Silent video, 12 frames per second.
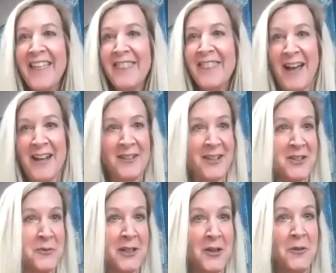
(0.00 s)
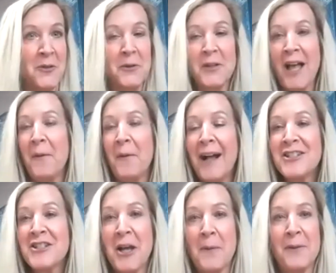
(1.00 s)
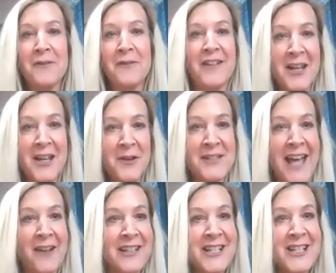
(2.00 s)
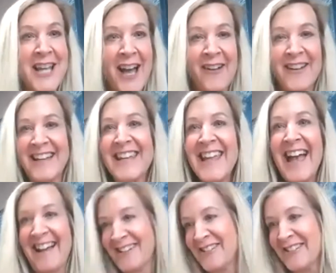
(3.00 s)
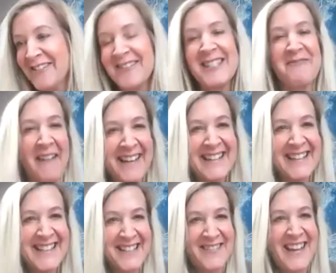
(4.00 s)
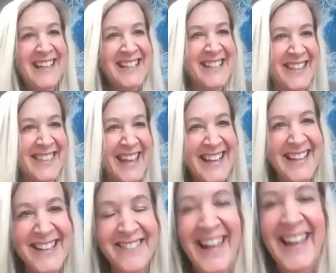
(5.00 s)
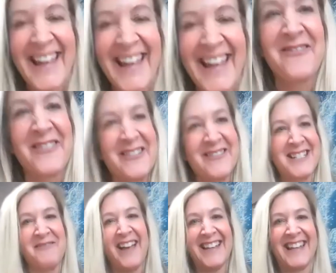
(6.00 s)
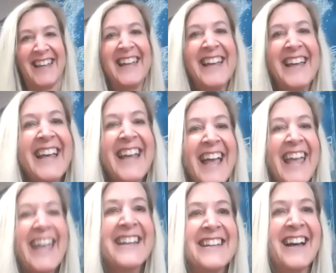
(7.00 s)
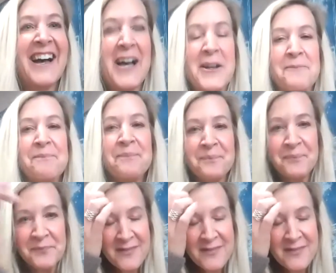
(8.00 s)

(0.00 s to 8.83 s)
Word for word: I thought it looked really cool. I watched a couple of videos. I reached out and he actually responded to me. So thank you, Andy, for responding. And,